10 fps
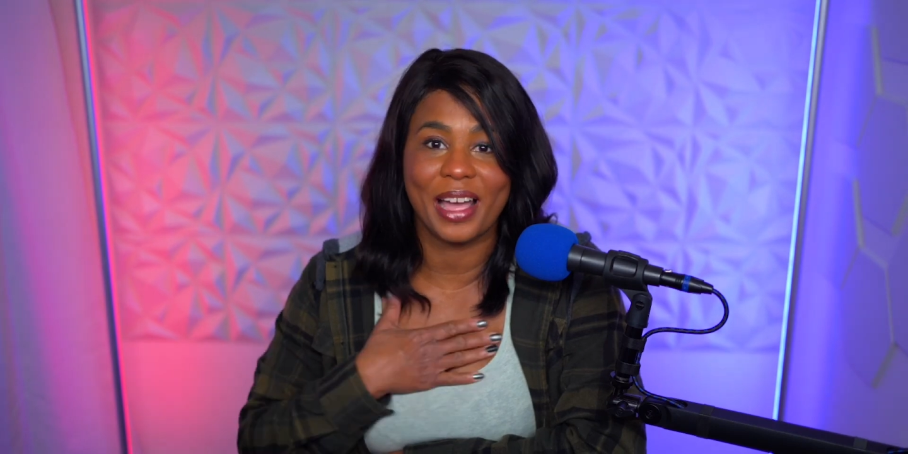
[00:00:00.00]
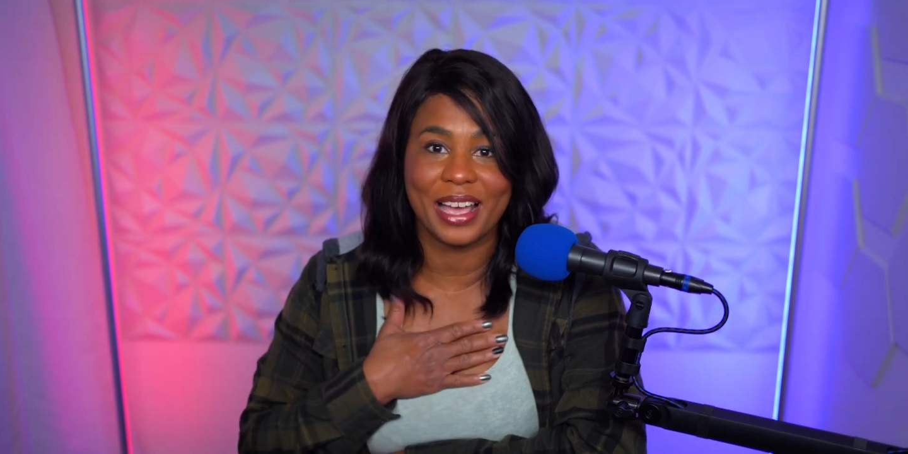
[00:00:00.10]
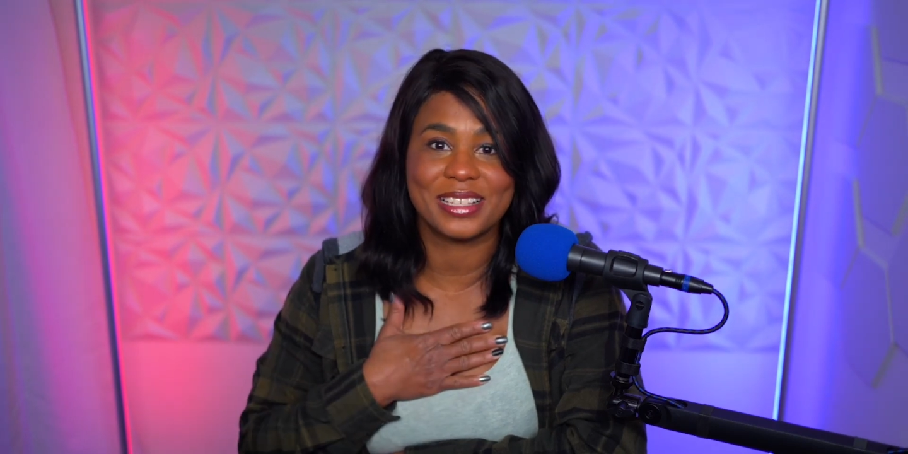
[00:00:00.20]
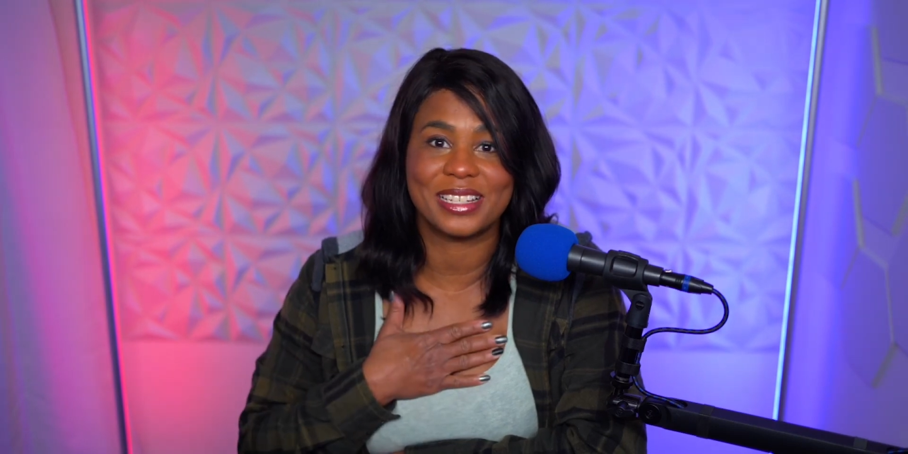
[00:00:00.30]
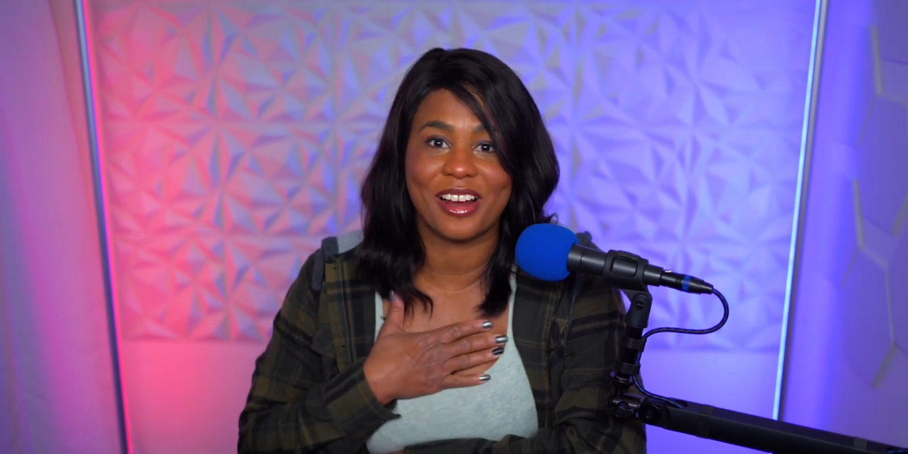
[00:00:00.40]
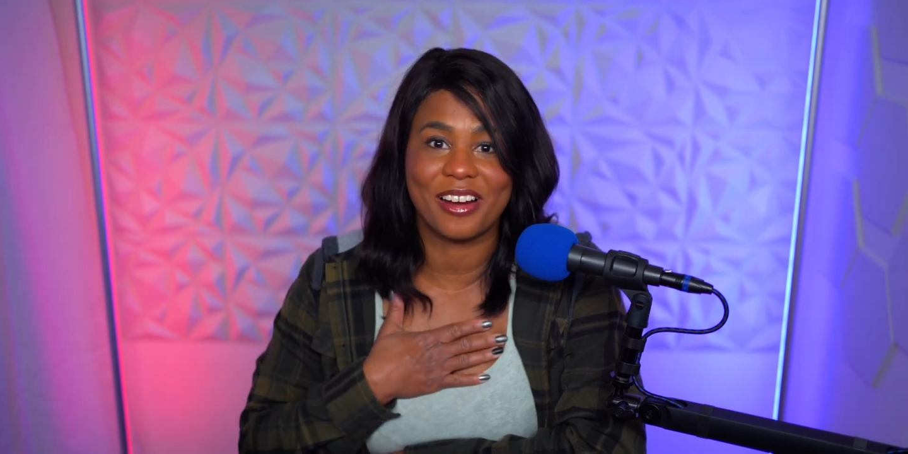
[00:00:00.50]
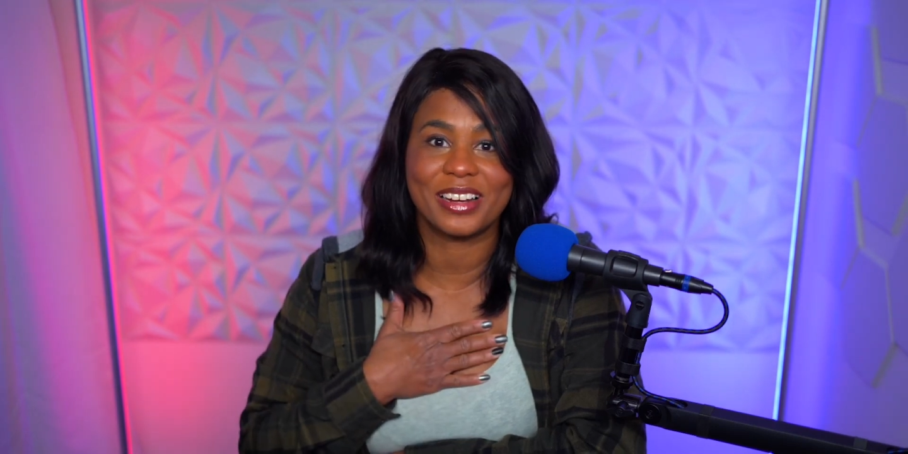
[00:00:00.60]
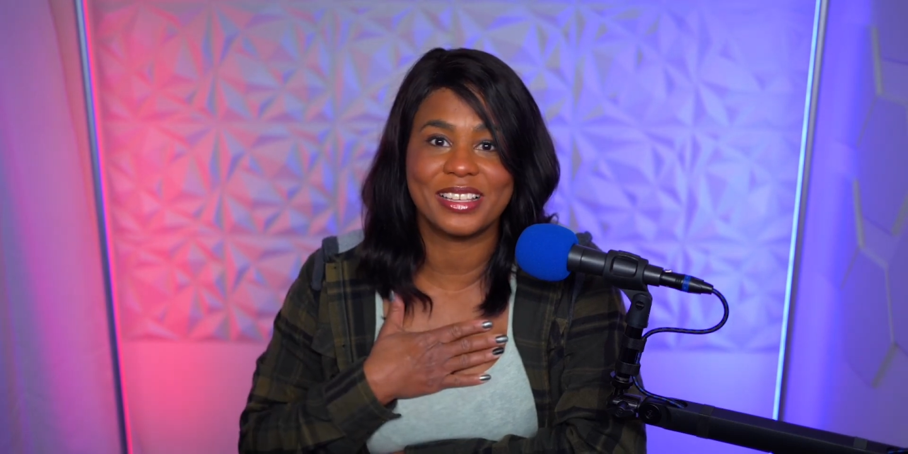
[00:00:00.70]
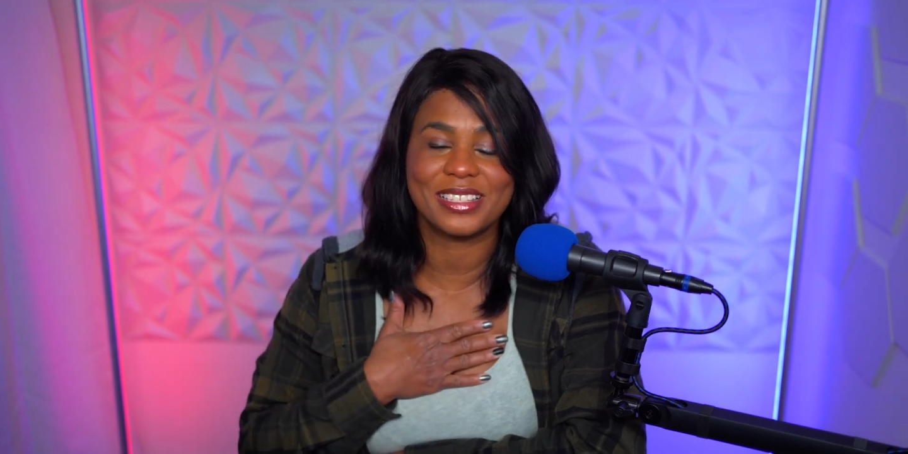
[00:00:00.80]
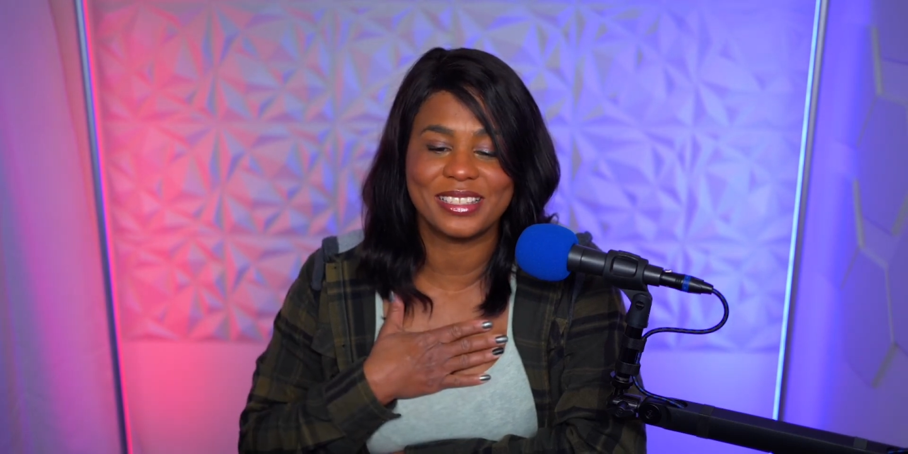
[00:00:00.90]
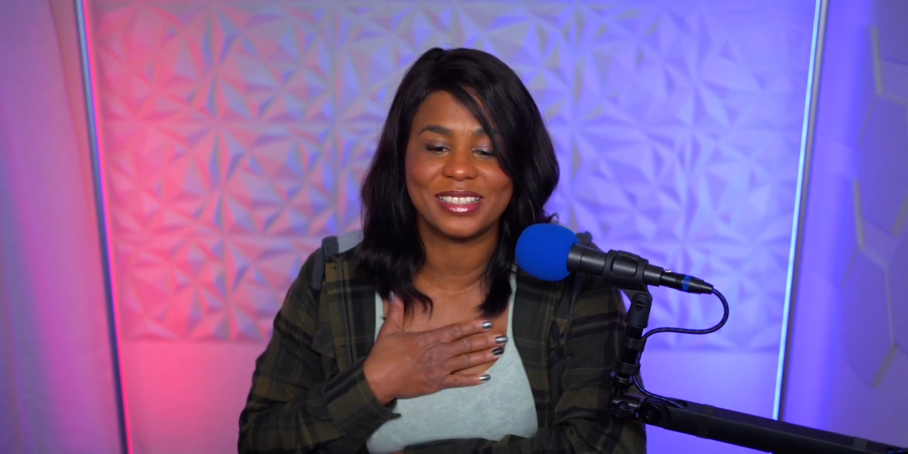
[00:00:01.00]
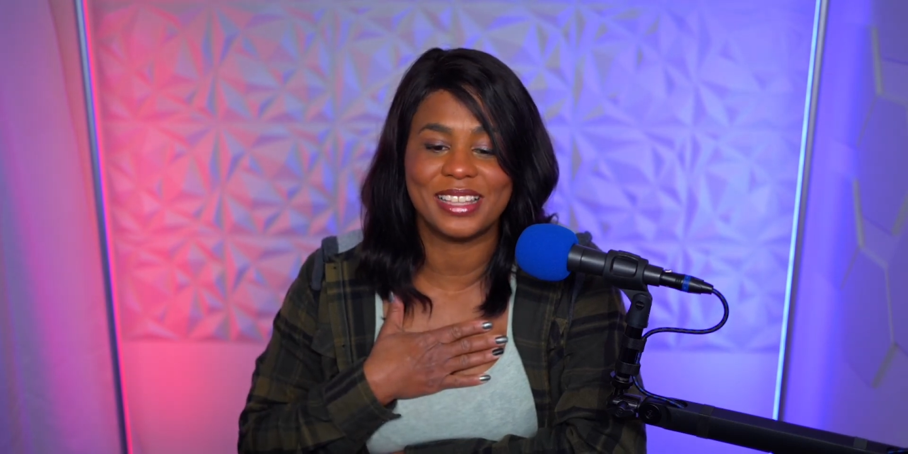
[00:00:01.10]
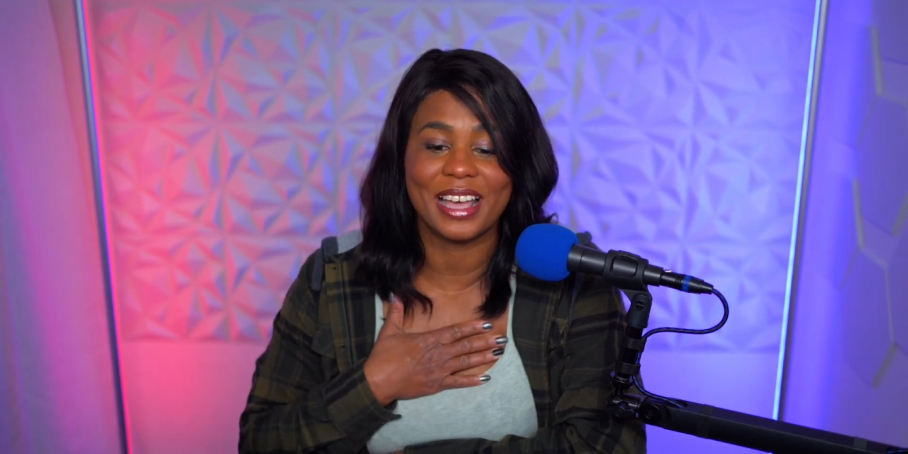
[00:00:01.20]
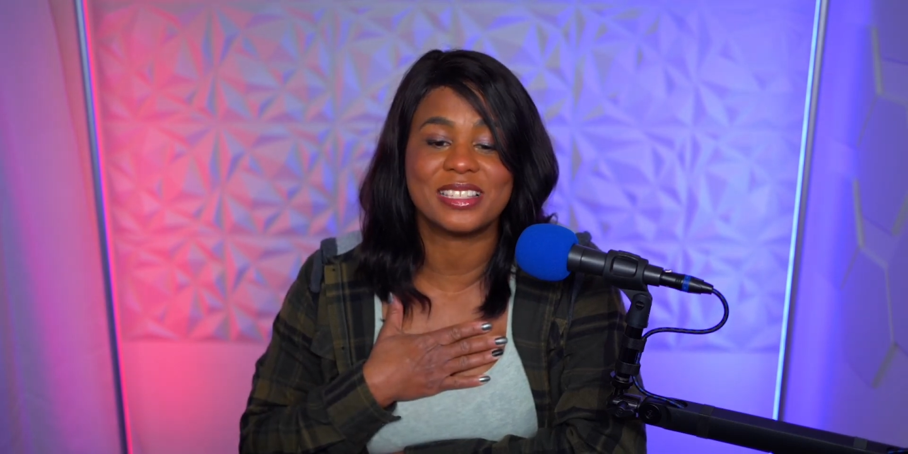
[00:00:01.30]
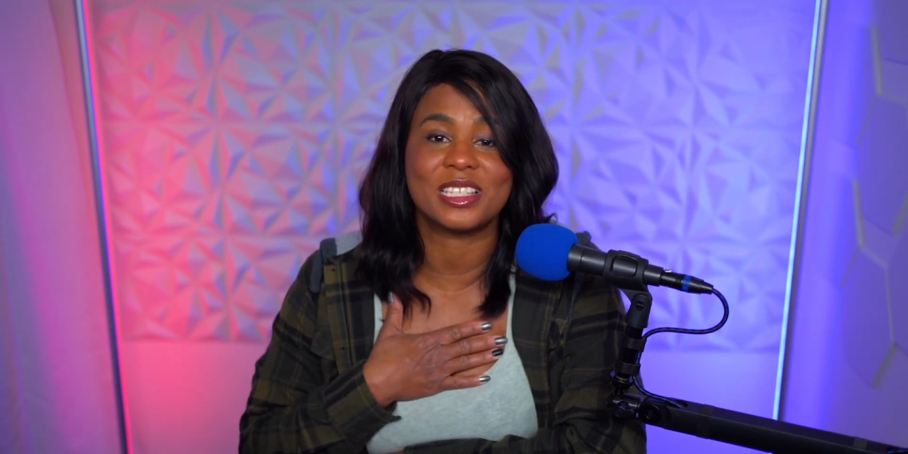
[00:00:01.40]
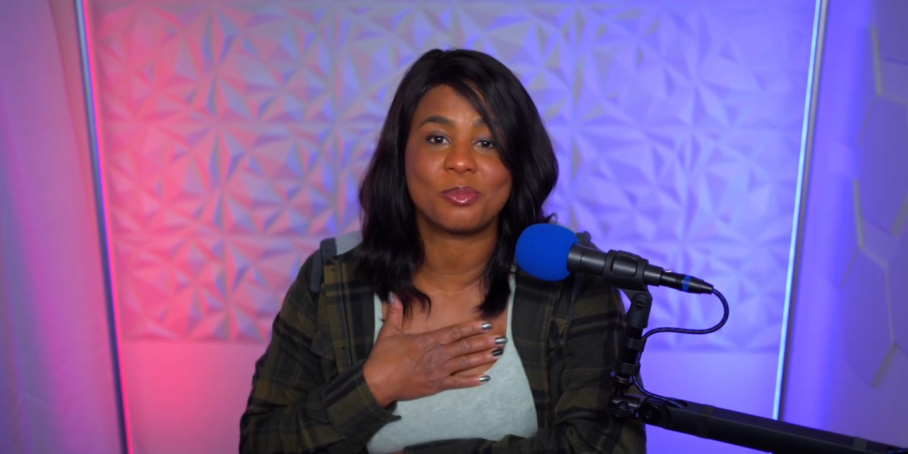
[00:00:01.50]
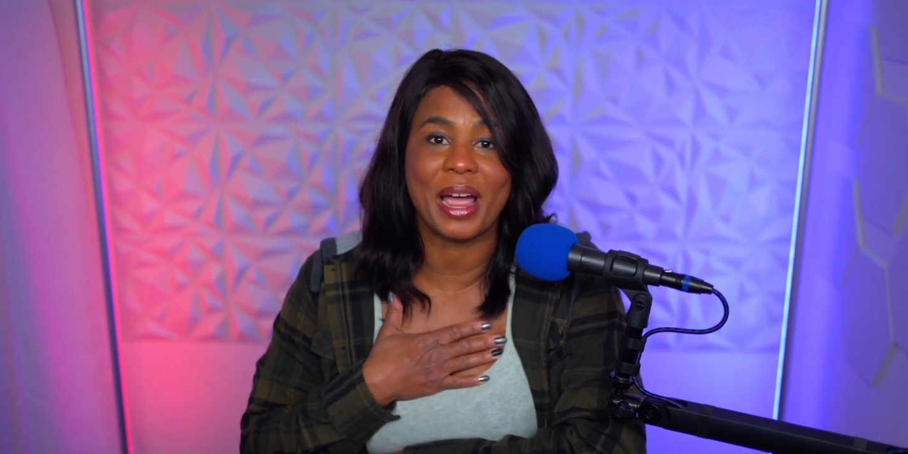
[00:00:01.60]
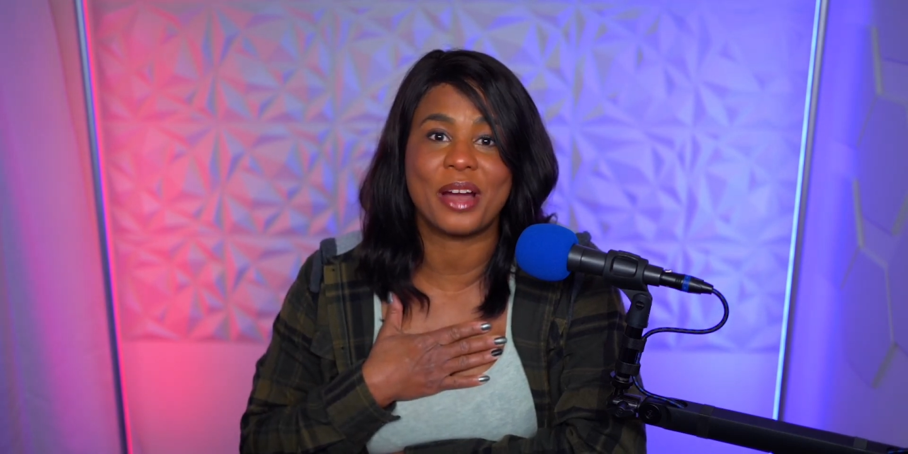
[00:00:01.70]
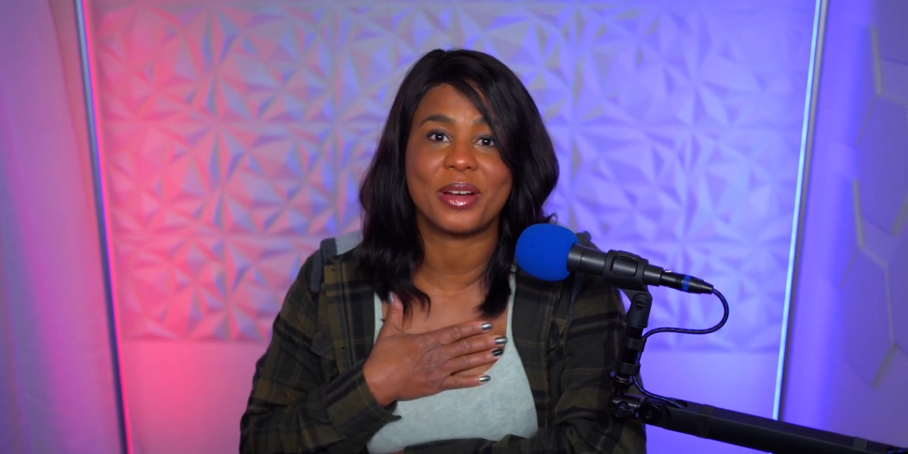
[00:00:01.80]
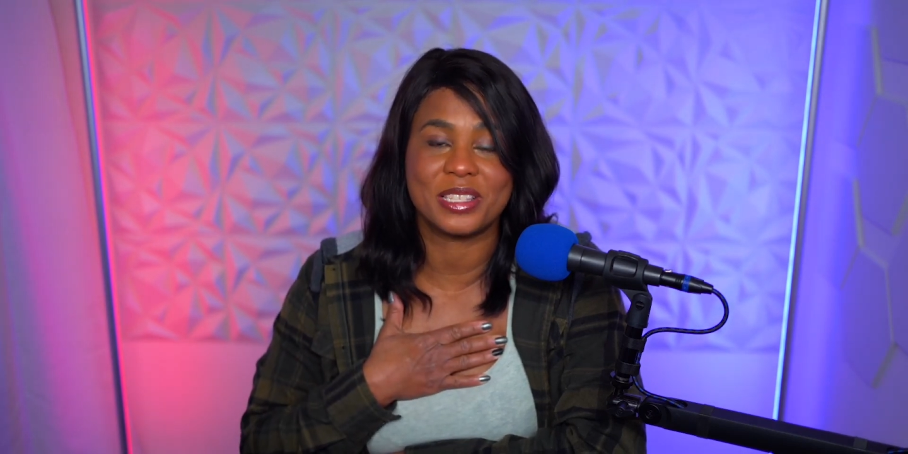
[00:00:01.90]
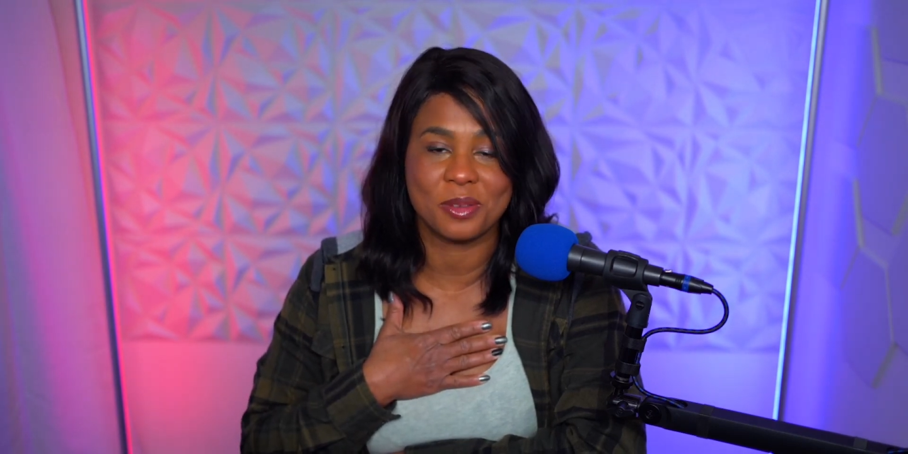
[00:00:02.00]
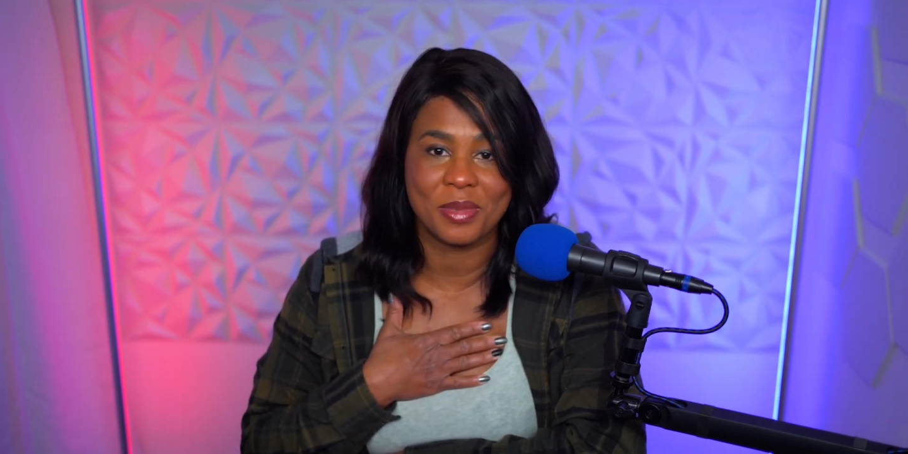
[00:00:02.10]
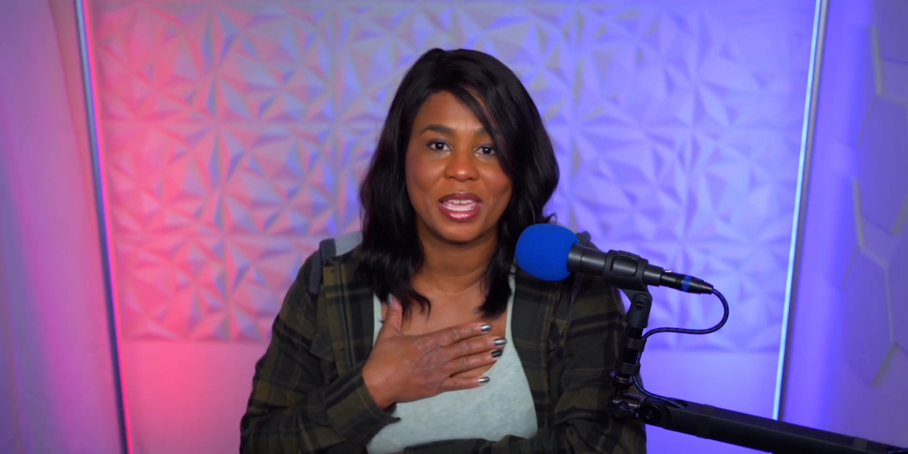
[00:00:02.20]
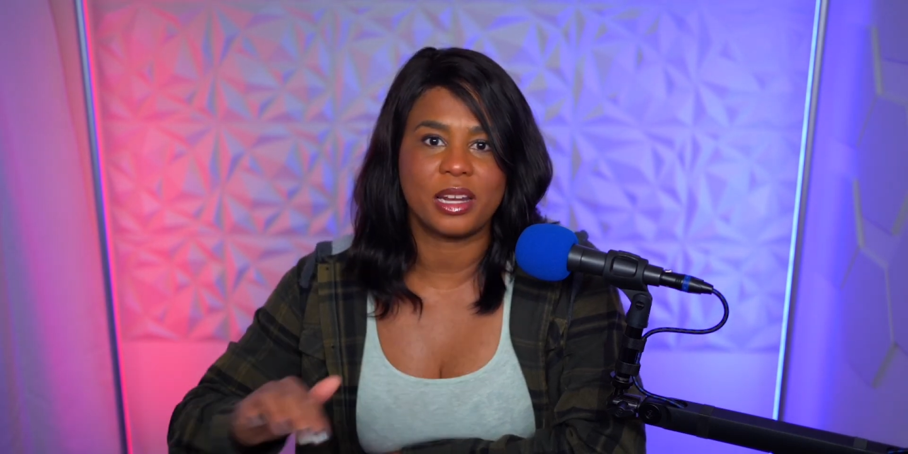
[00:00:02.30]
as an artist, that's inspiring to me.